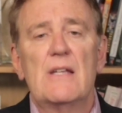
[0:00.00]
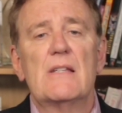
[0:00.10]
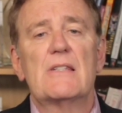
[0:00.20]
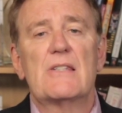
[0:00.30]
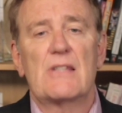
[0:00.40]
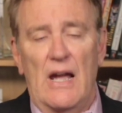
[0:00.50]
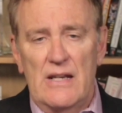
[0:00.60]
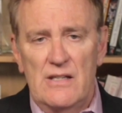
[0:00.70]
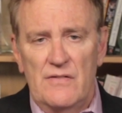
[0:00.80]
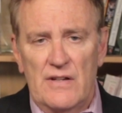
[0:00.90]

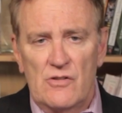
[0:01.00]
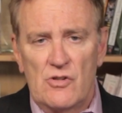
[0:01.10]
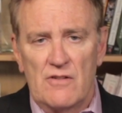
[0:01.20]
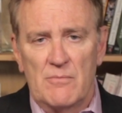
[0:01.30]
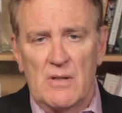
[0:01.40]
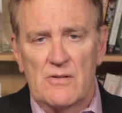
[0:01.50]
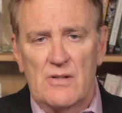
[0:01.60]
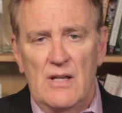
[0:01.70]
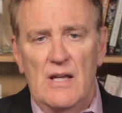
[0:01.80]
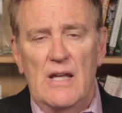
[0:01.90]
scientific achievements,